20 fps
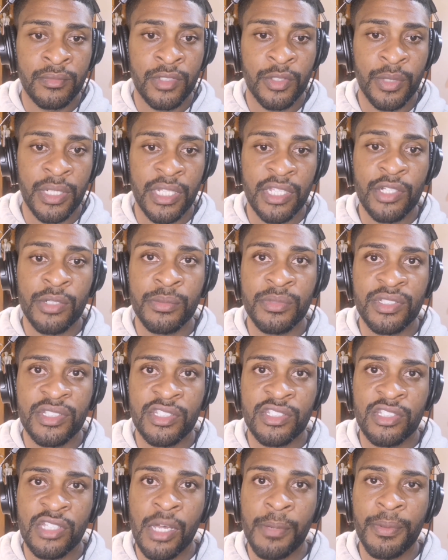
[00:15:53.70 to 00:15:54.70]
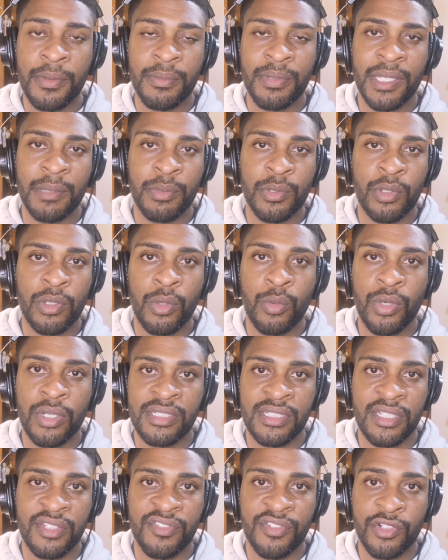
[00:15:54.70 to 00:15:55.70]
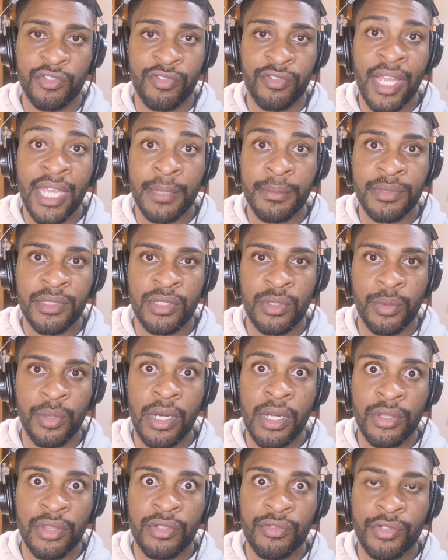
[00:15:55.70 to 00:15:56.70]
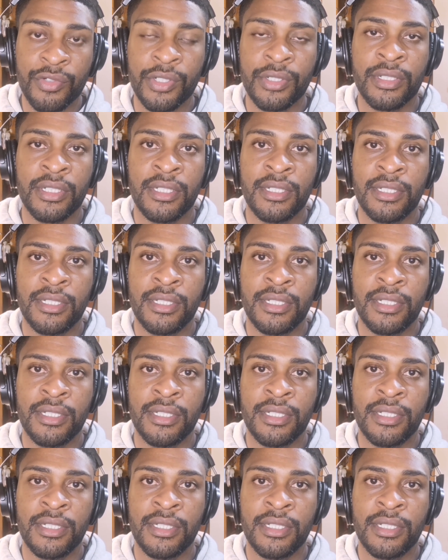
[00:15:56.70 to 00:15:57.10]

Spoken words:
when it comes to stopping people who are wanted for rapes, who are on the run,